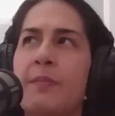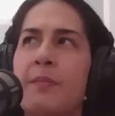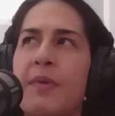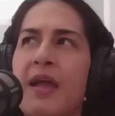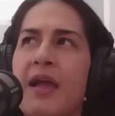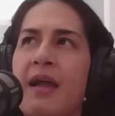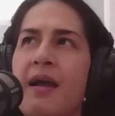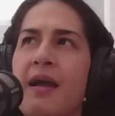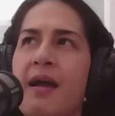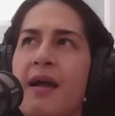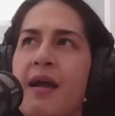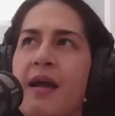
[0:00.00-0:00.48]
And
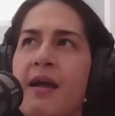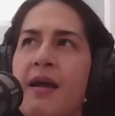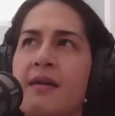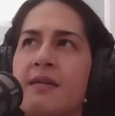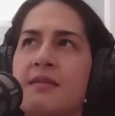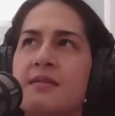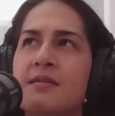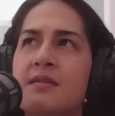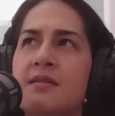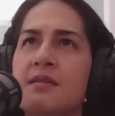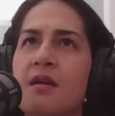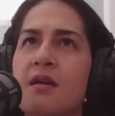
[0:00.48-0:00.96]
may I
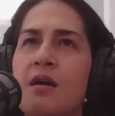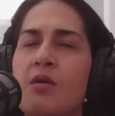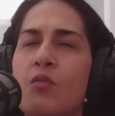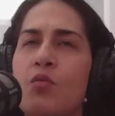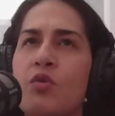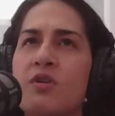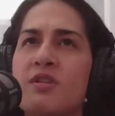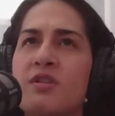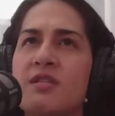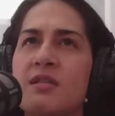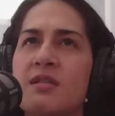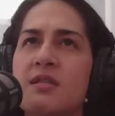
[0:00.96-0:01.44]
ask,
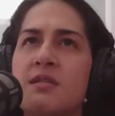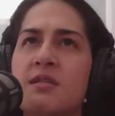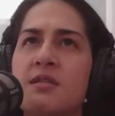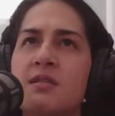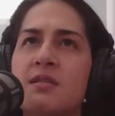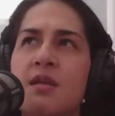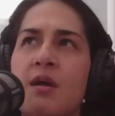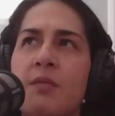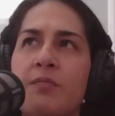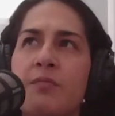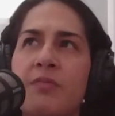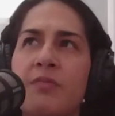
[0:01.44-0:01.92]
was it
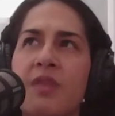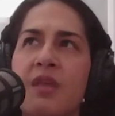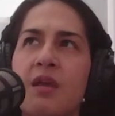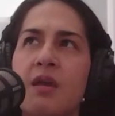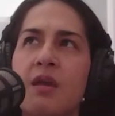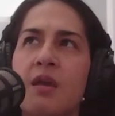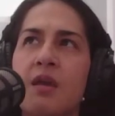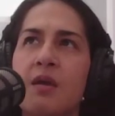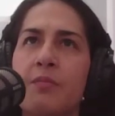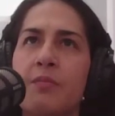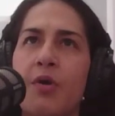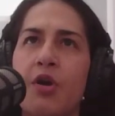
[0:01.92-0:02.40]

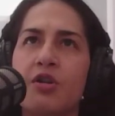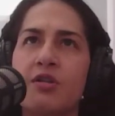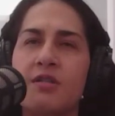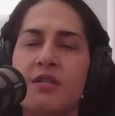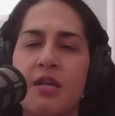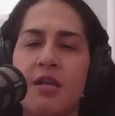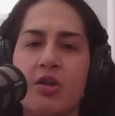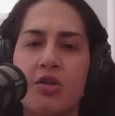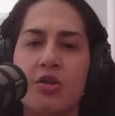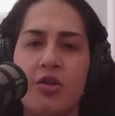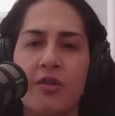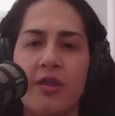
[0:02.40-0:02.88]
something in
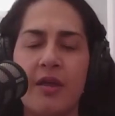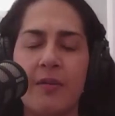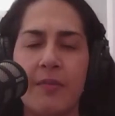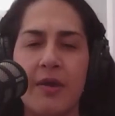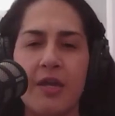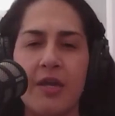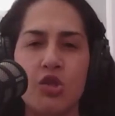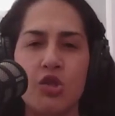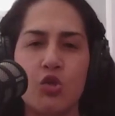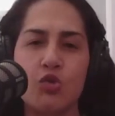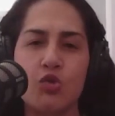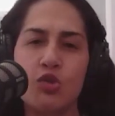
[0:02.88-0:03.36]
particular that
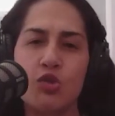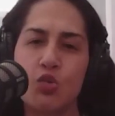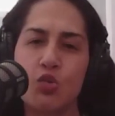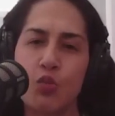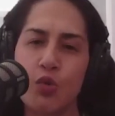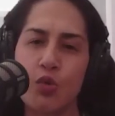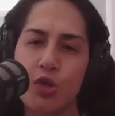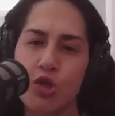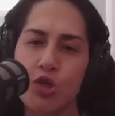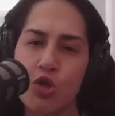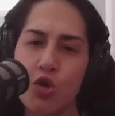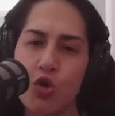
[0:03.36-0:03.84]
made you
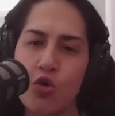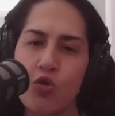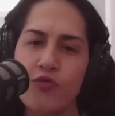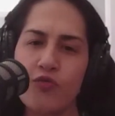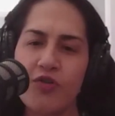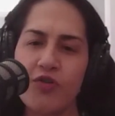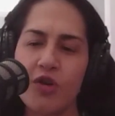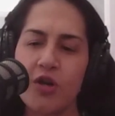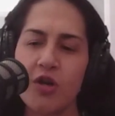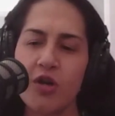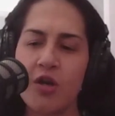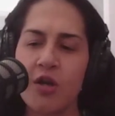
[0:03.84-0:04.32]
switch
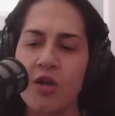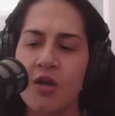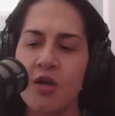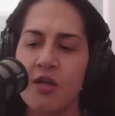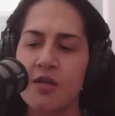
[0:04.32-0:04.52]
over?